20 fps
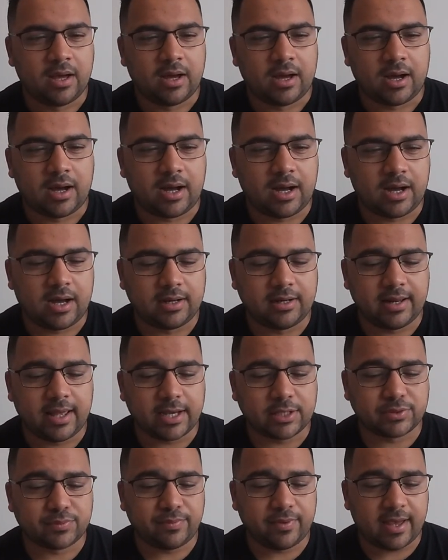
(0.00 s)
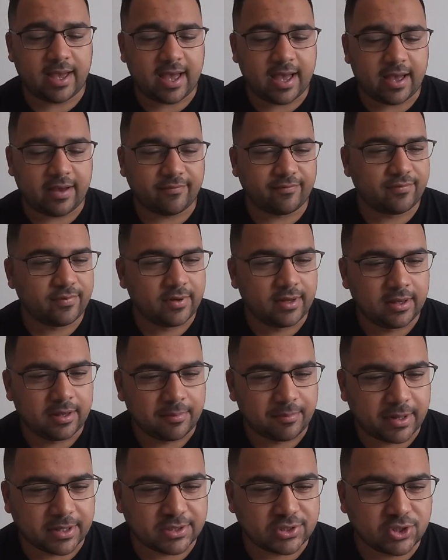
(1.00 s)
Next we have
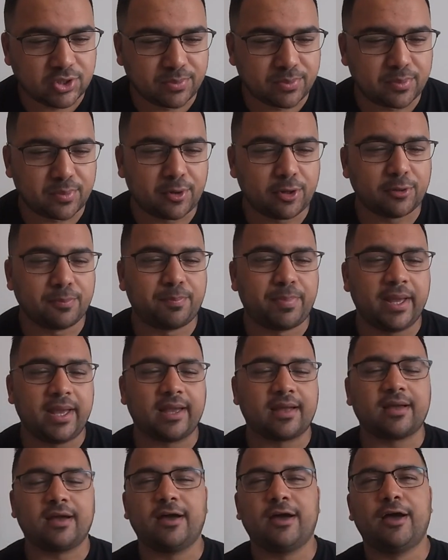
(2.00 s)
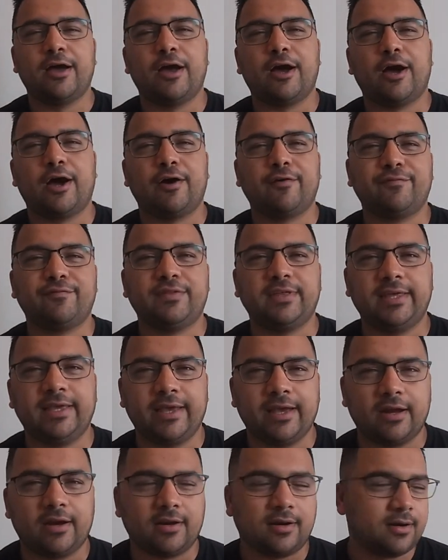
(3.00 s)
my Super Bowl pick of the
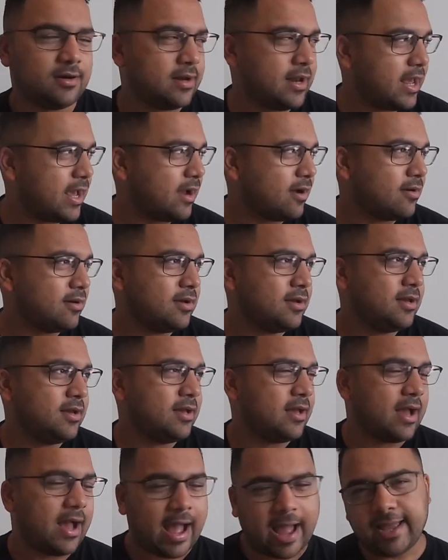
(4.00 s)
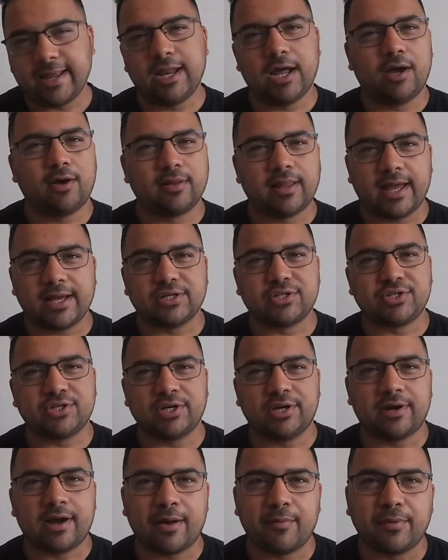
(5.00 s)
year. Now, I know last
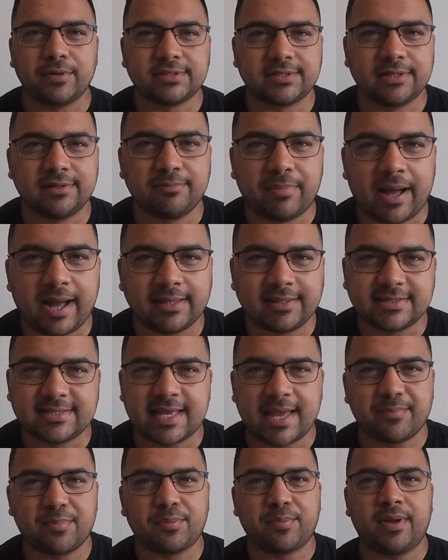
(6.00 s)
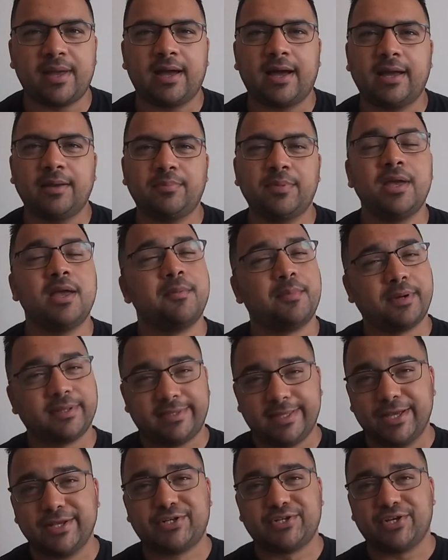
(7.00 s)
year I wasn't buying the Tampa Bay hype, but
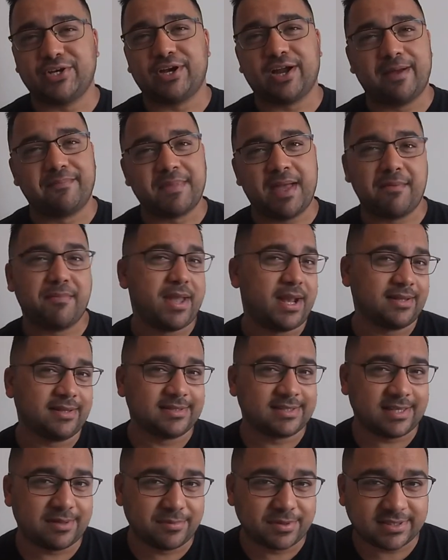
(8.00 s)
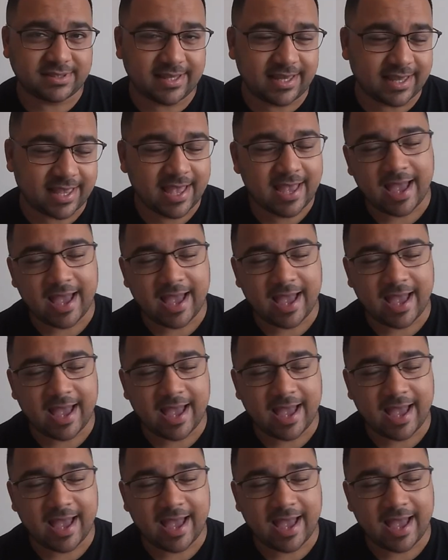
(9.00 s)
this year I'm not making the same mistake.